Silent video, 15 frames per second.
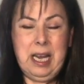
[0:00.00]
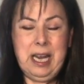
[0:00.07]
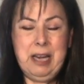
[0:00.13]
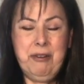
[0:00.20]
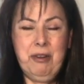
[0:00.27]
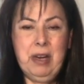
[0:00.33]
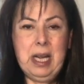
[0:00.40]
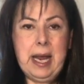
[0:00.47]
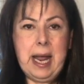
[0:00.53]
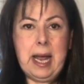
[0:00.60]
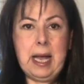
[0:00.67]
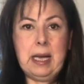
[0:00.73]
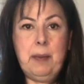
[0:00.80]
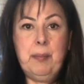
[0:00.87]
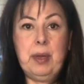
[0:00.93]
and you're gonna
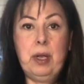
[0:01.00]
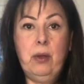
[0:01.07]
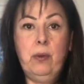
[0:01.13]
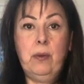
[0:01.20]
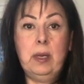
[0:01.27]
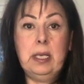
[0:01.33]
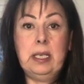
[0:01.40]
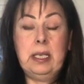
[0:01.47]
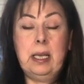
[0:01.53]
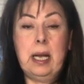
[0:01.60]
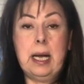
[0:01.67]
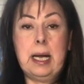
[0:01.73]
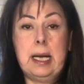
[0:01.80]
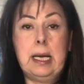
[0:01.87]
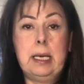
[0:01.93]
add
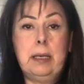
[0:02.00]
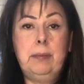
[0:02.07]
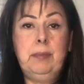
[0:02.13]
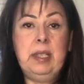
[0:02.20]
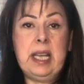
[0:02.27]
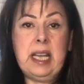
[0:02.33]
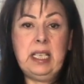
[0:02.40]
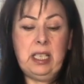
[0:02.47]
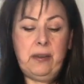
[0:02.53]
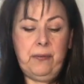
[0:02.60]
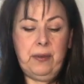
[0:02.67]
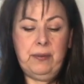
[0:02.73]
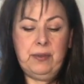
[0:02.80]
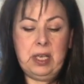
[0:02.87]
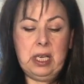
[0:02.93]
about 10 to
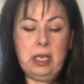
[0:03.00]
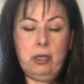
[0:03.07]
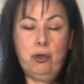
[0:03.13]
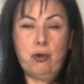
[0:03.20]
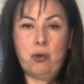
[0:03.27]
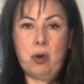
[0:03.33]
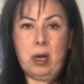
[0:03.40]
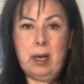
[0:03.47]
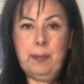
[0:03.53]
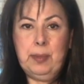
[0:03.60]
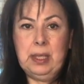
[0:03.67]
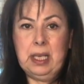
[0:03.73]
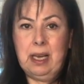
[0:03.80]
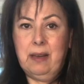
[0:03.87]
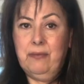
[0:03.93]
15
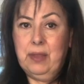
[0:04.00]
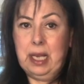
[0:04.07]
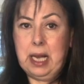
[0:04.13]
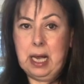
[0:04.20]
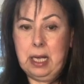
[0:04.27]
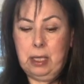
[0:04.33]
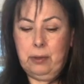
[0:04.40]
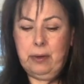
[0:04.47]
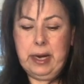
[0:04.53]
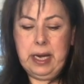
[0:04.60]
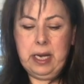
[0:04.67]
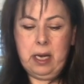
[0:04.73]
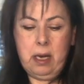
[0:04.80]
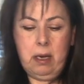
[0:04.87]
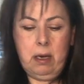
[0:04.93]
drops of the coloring.
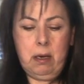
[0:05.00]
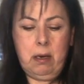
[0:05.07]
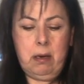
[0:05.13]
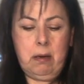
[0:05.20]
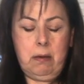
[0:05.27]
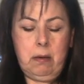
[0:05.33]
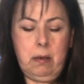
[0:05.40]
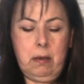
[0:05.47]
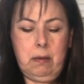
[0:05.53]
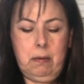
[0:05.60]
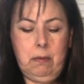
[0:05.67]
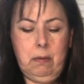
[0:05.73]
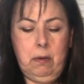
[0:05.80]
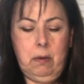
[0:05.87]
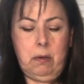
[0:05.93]

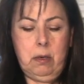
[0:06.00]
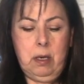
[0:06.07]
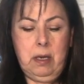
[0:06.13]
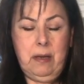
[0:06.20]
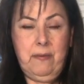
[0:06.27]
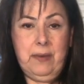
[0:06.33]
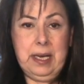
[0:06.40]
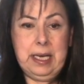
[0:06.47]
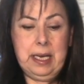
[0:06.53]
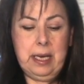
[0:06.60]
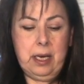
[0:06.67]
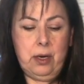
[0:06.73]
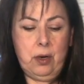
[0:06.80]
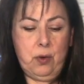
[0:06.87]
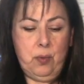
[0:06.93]
Oh, if I can
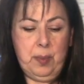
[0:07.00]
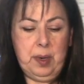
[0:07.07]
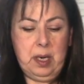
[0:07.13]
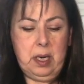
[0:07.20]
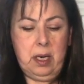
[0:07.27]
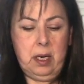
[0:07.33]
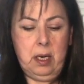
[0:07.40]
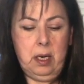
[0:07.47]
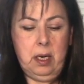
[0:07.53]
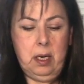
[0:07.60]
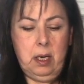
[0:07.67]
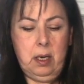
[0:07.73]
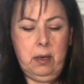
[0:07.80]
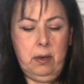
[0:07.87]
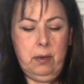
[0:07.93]
get it open.
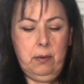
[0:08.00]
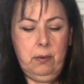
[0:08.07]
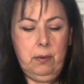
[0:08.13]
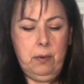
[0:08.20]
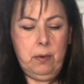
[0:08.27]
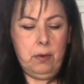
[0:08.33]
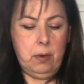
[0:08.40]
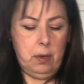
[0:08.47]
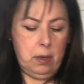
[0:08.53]
Woo.